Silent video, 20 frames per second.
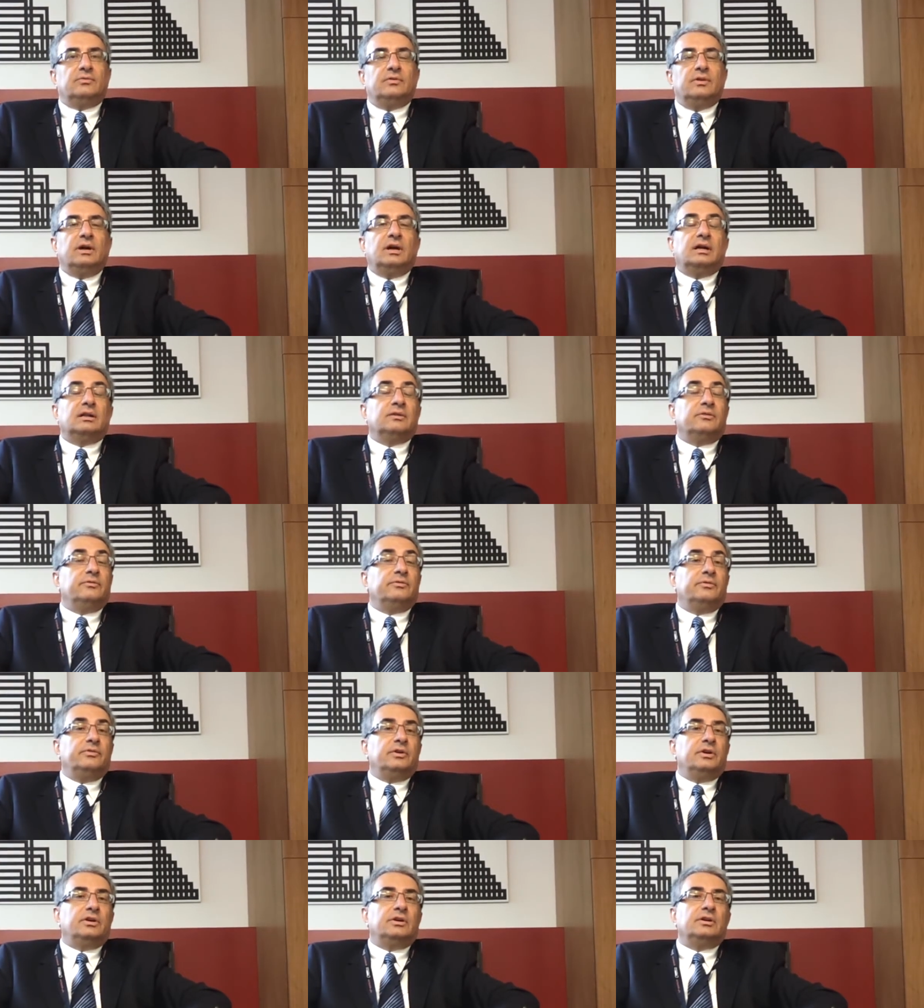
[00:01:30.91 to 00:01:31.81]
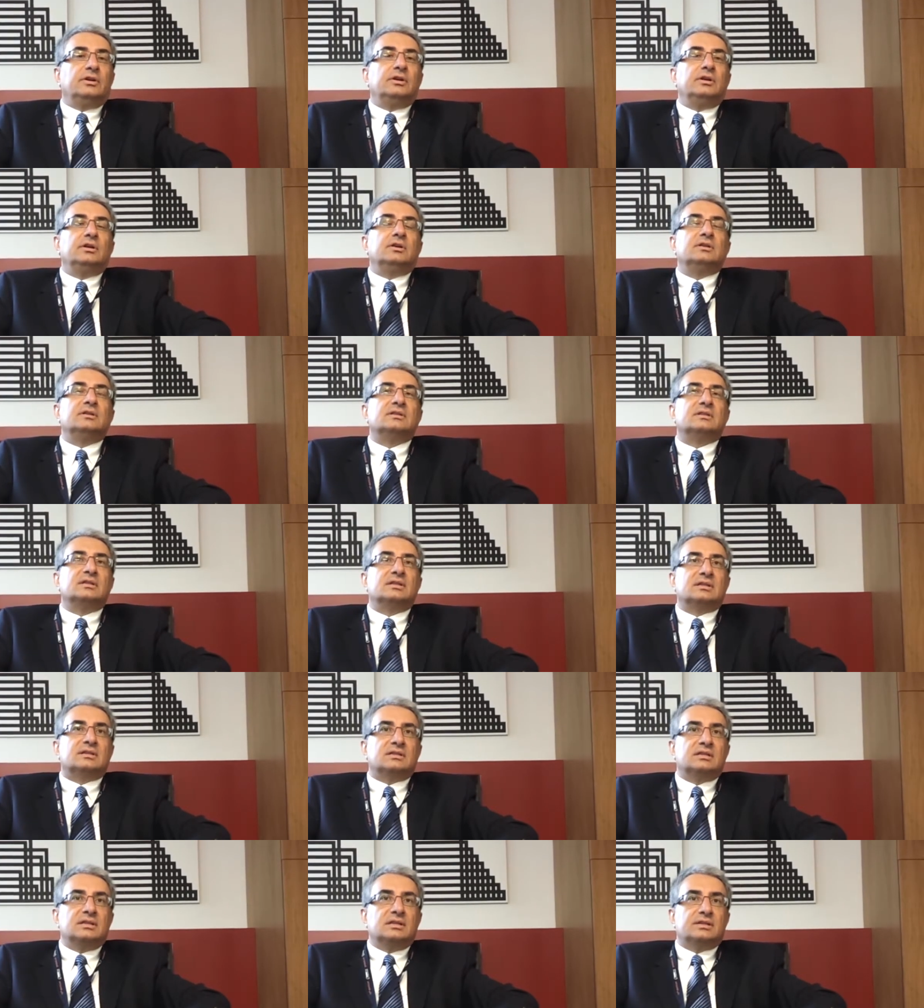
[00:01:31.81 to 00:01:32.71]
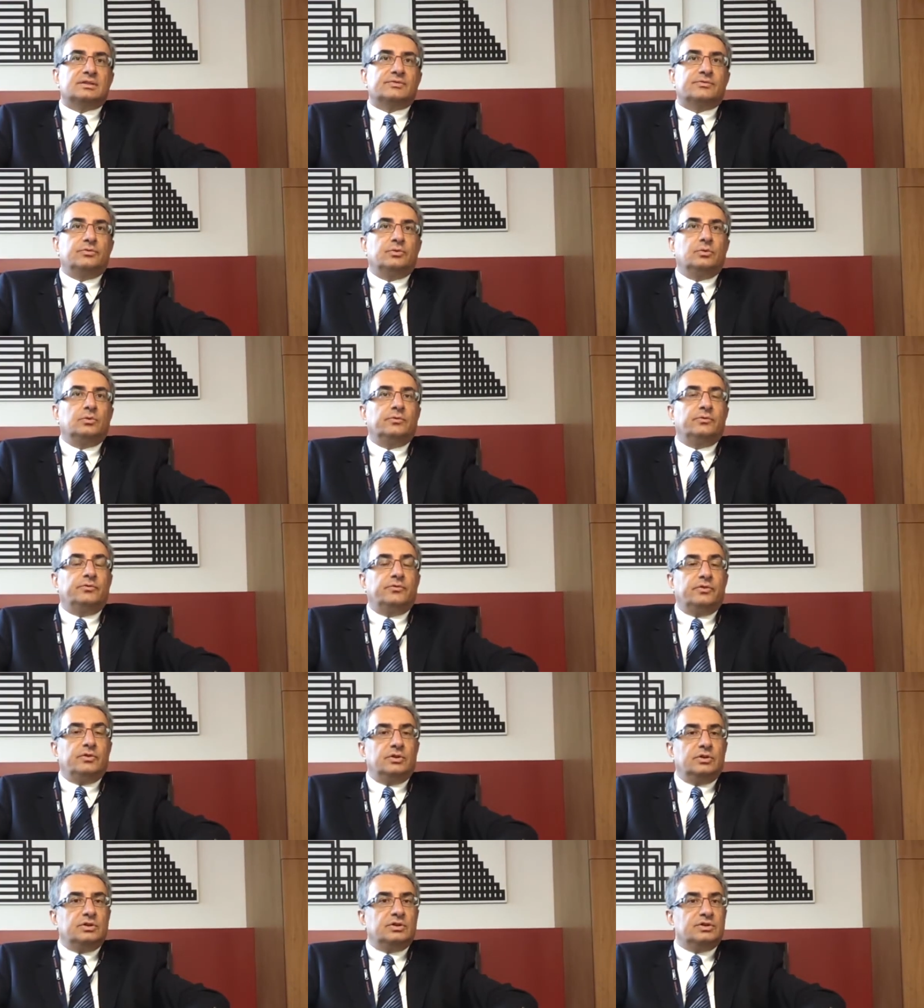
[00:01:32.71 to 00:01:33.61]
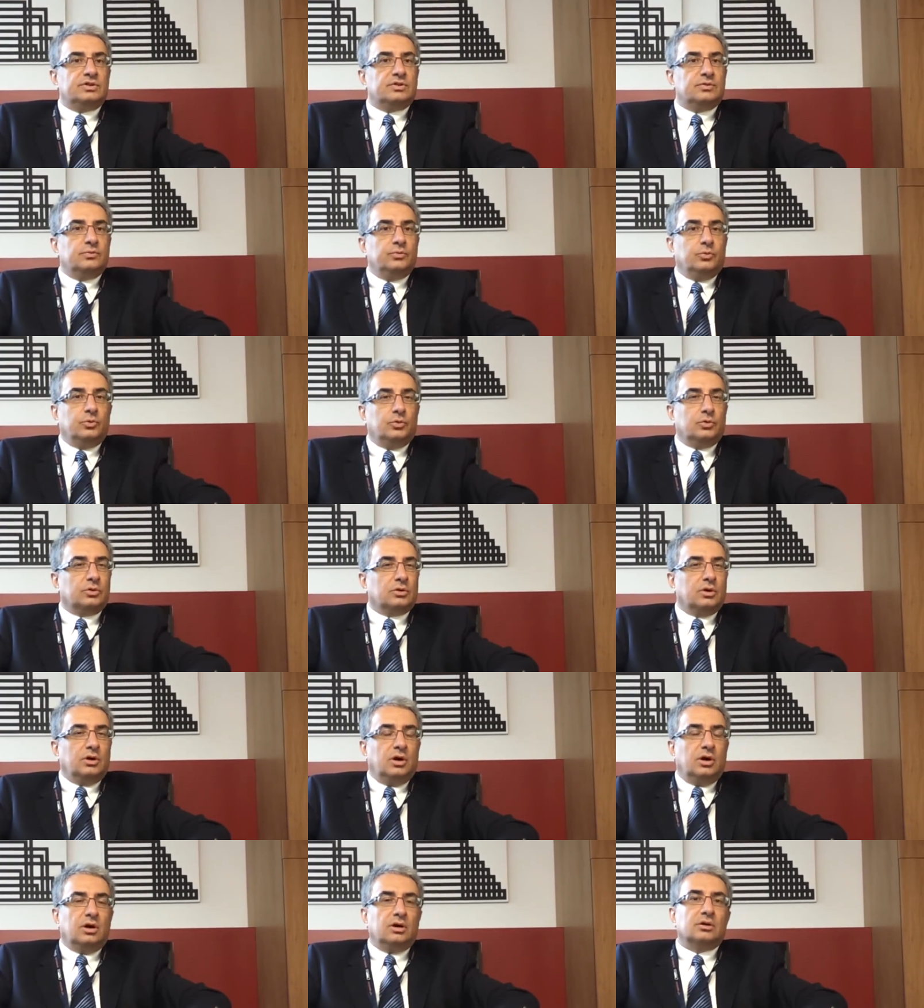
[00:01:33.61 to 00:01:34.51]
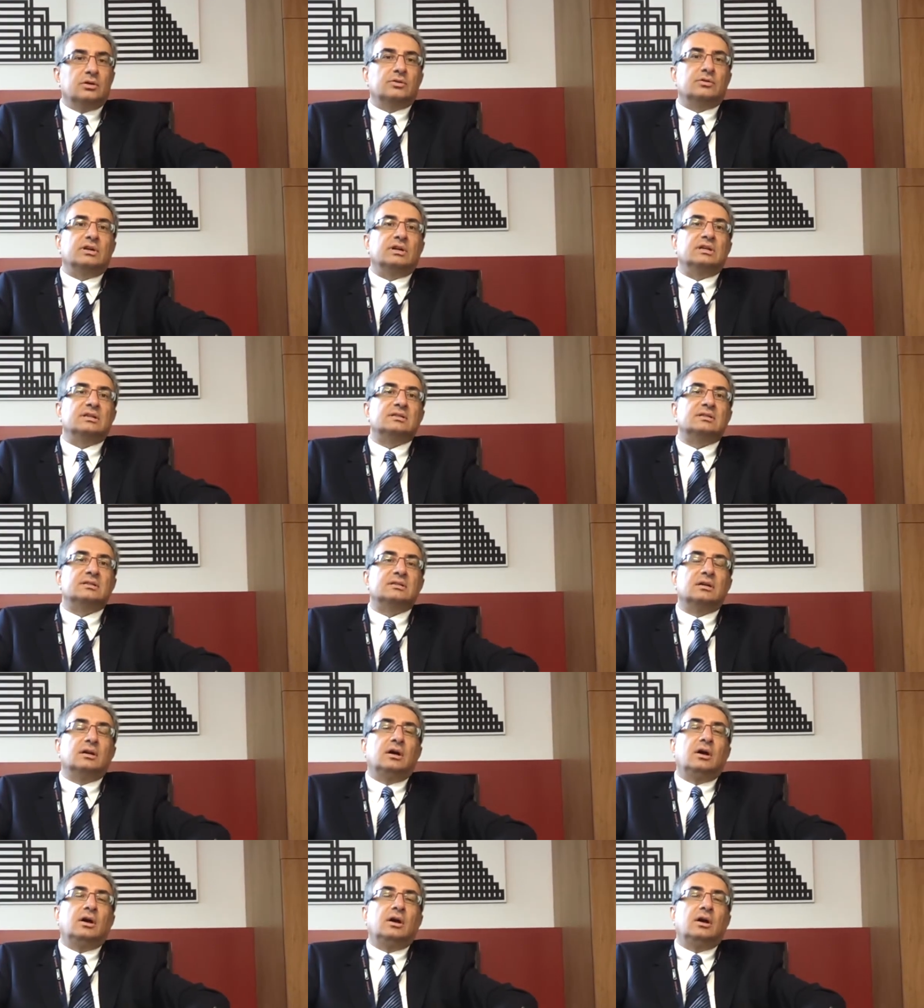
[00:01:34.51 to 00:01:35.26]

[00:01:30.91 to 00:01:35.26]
we had a very successful first World Congress